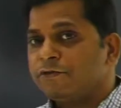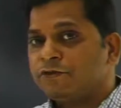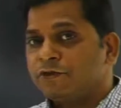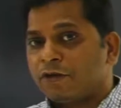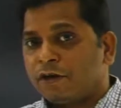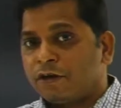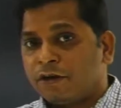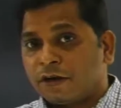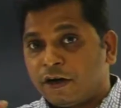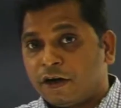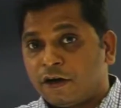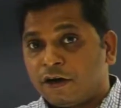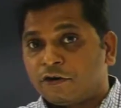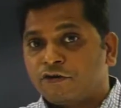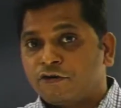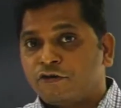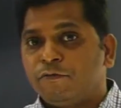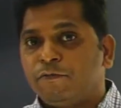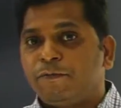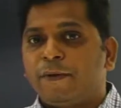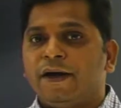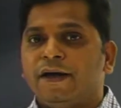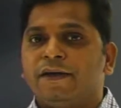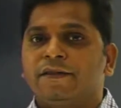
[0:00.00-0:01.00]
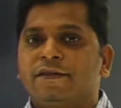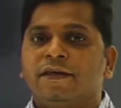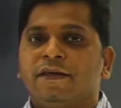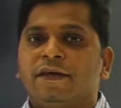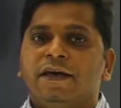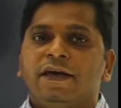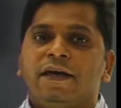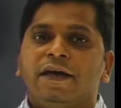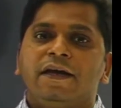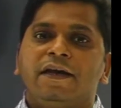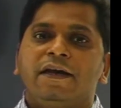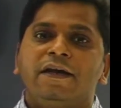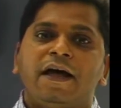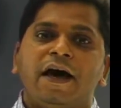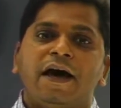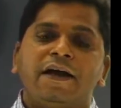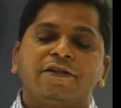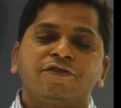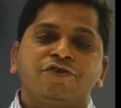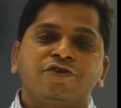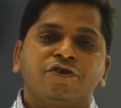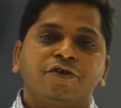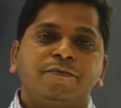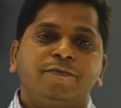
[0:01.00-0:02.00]
or occupies a
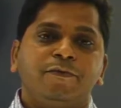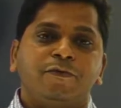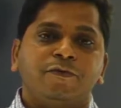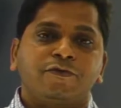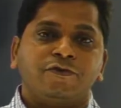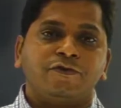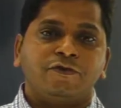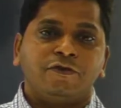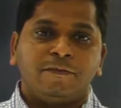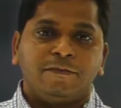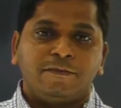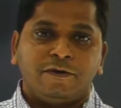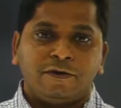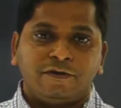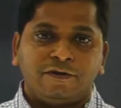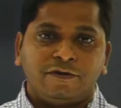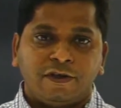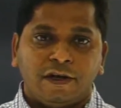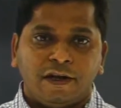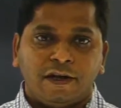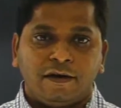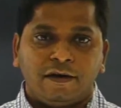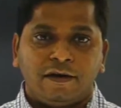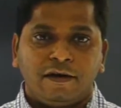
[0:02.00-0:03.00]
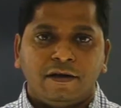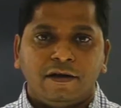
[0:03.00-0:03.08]
larger portion of the cell.